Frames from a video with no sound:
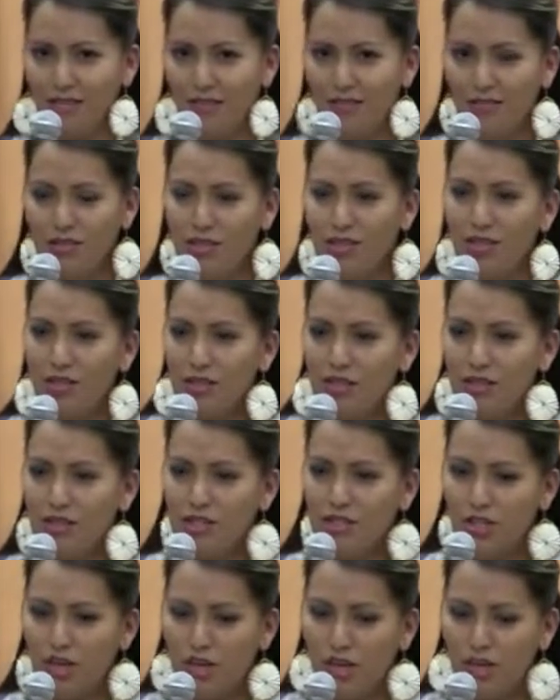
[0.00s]
and
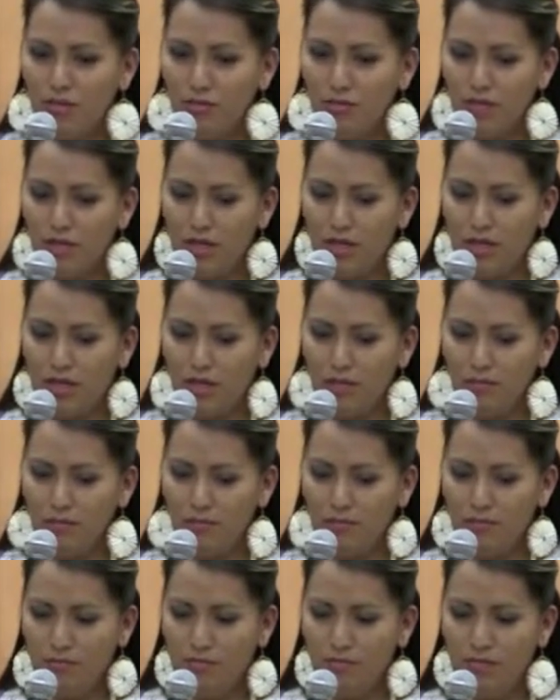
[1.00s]
shiny, but
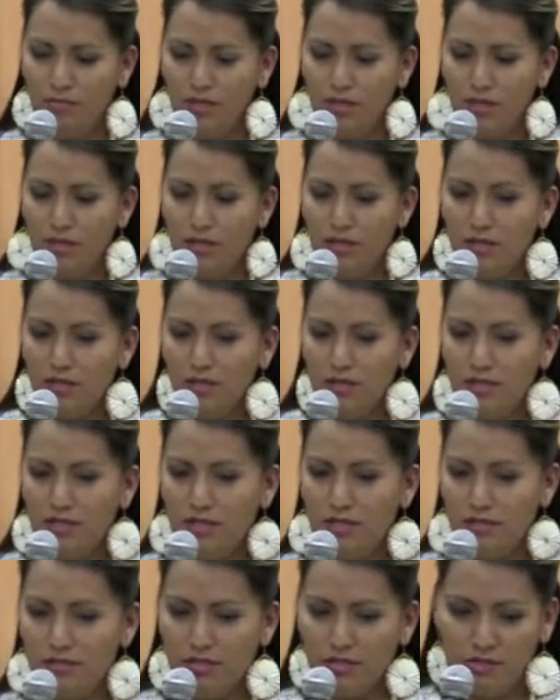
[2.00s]

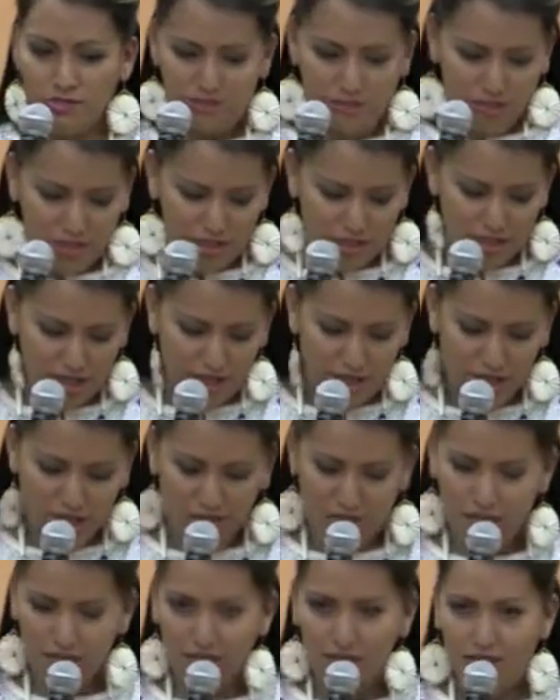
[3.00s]
just for today,